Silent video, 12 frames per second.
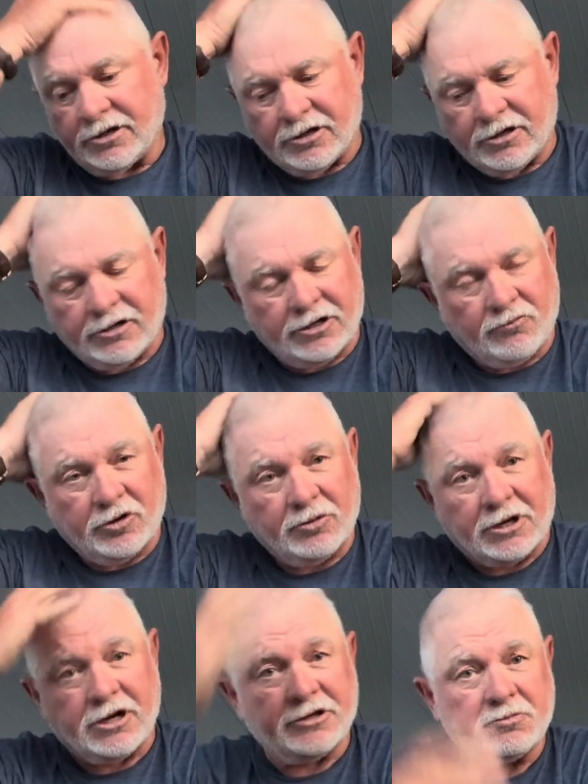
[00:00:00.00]
don't want my
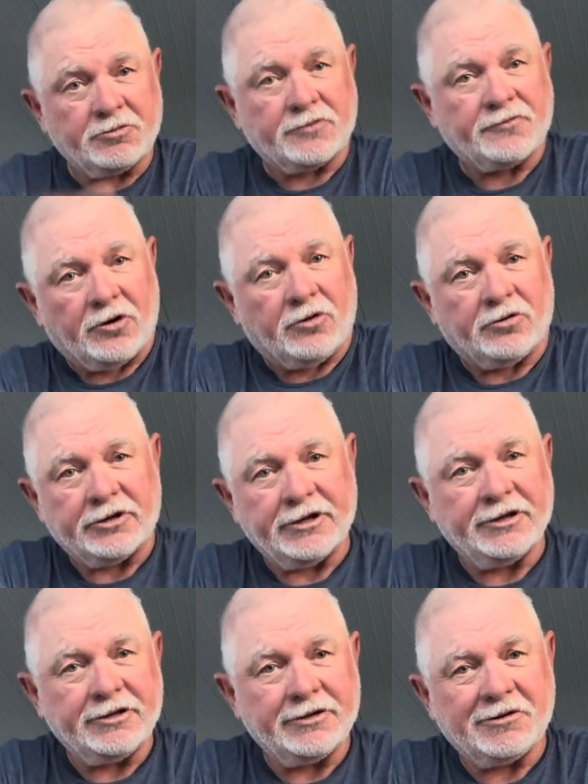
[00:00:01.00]
customers falling
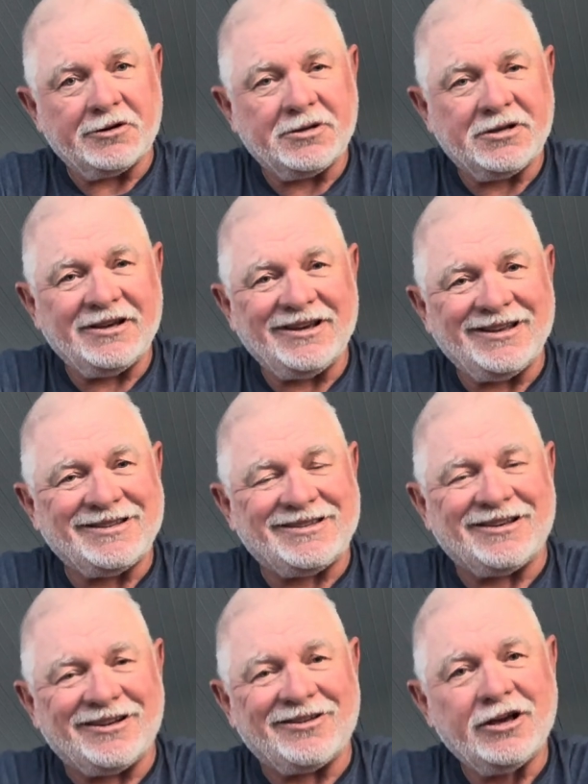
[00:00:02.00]
in, you know what I'm saying? So,